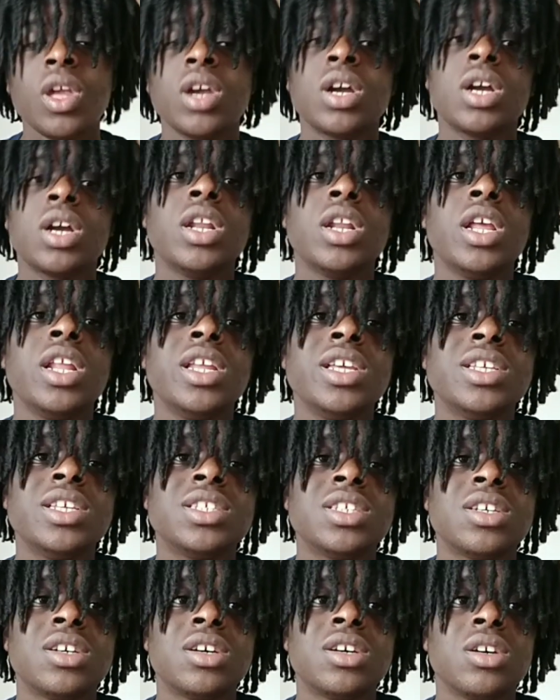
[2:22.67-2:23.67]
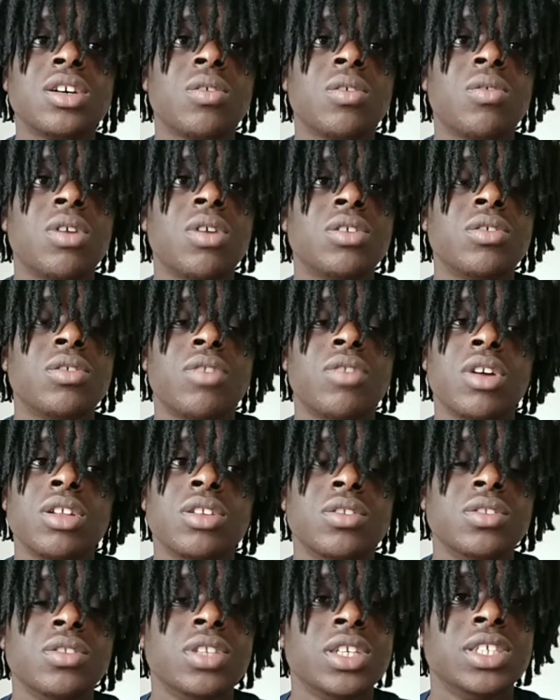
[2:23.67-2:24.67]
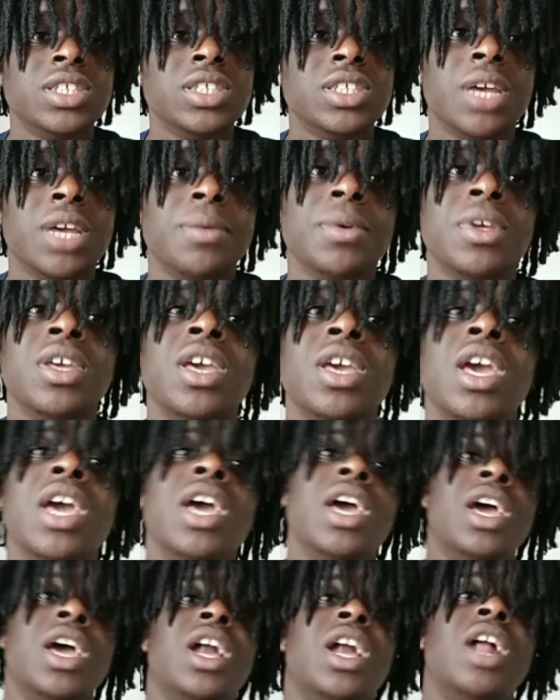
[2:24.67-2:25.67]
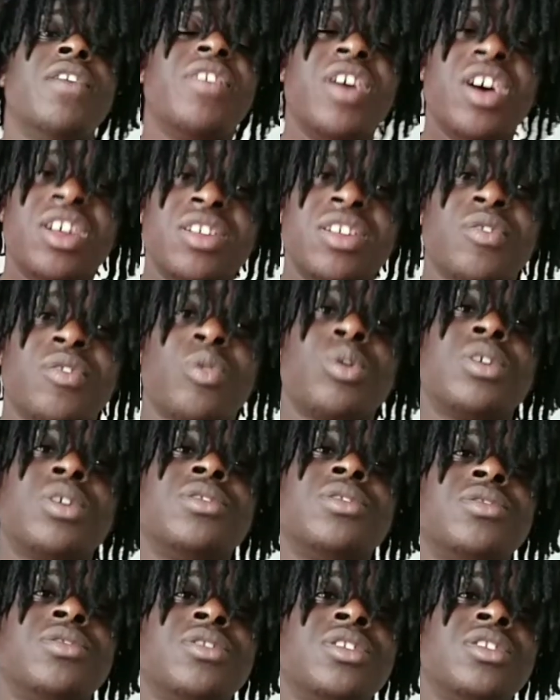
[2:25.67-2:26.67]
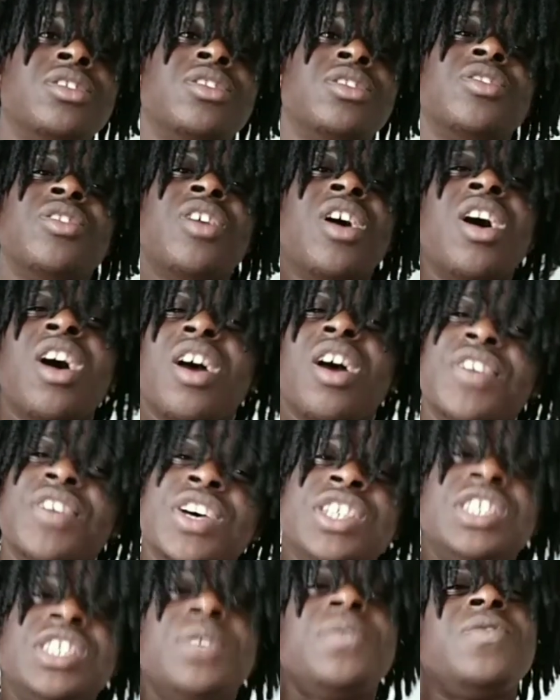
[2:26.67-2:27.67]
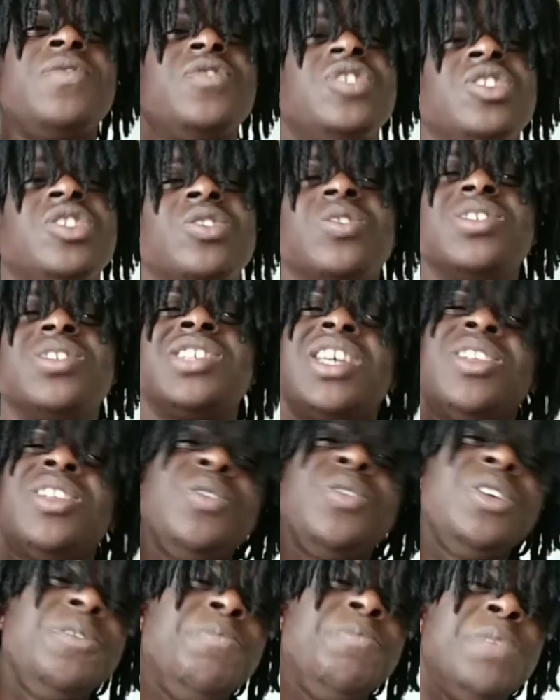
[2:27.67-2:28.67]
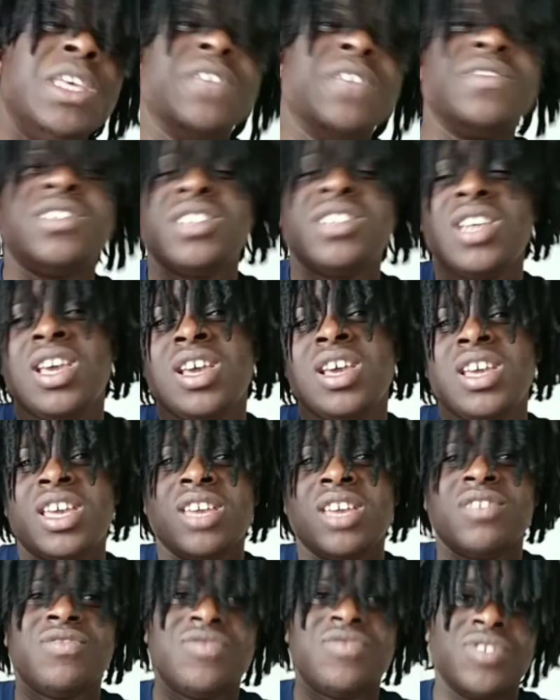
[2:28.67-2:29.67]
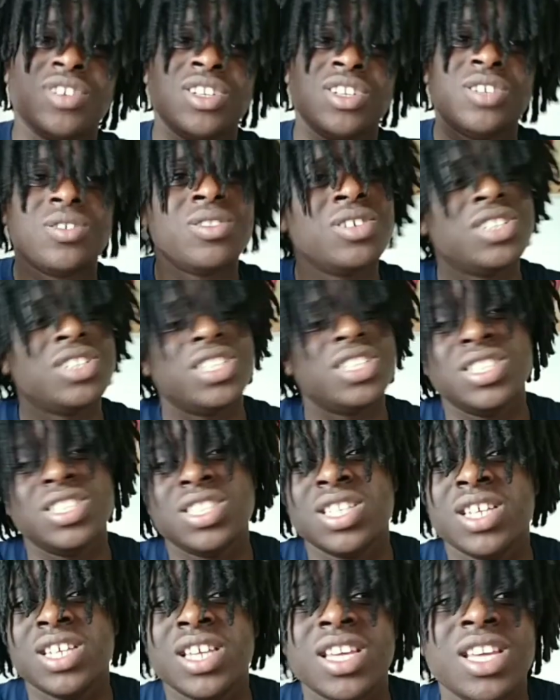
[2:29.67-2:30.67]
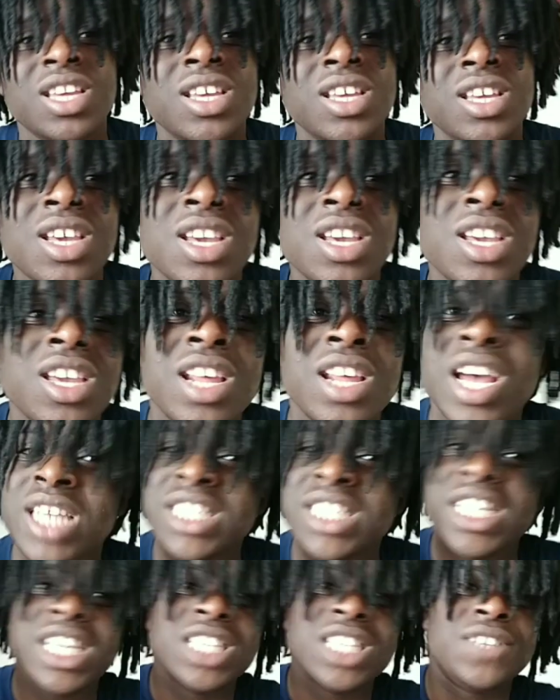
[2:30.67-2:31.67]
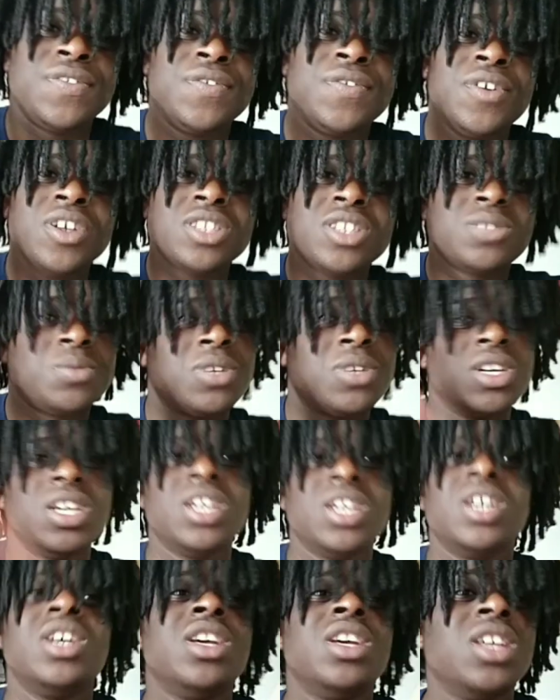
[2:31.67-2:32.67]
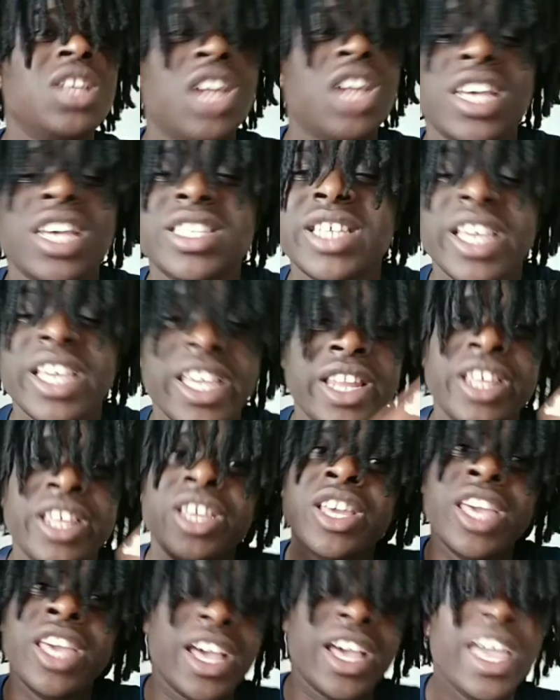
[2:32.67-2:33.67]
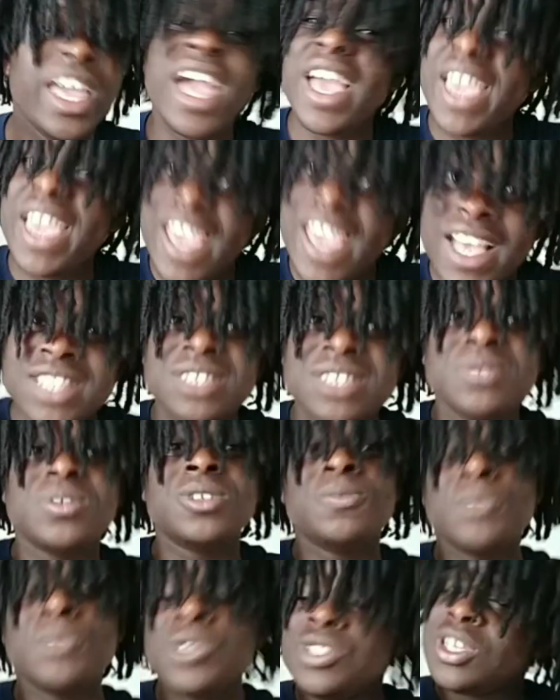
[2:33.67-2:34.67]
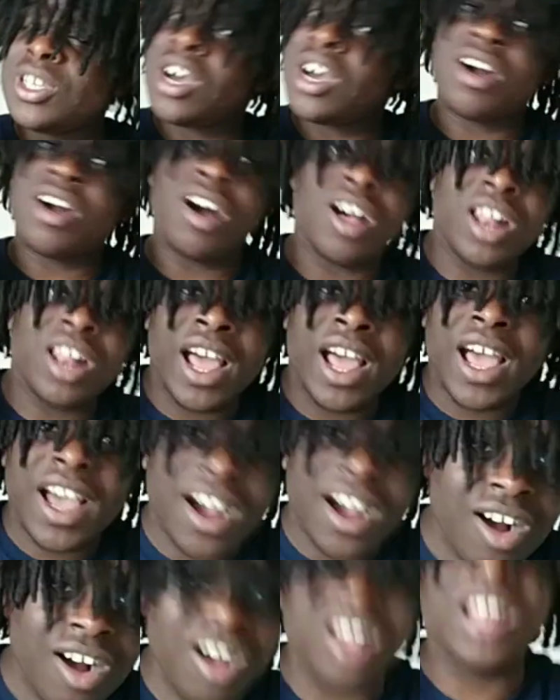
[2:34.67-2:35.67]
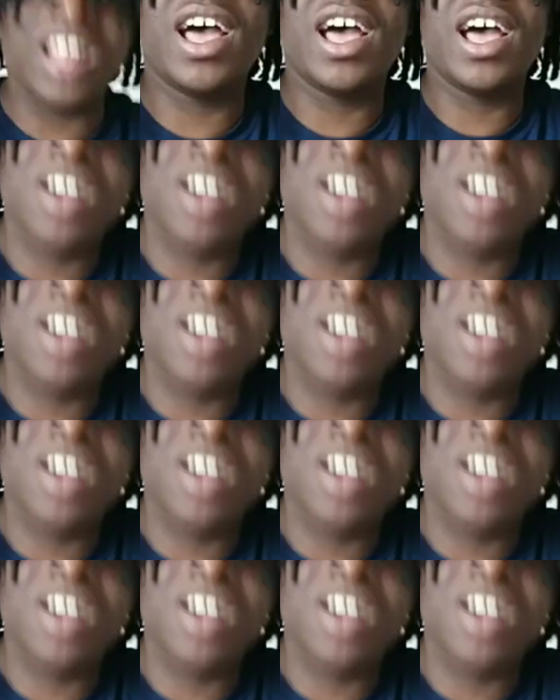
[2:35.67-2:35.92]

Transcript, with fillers: Clearly, he's a this you get me? And I've heard of Rondo. I've heard some of his songs. I know he beefs King Von all this shit here. You know I say it's fucked, but you know what I'm saying? Yeah, yeah, yeah, some good music. I can't lie, I can't lie, I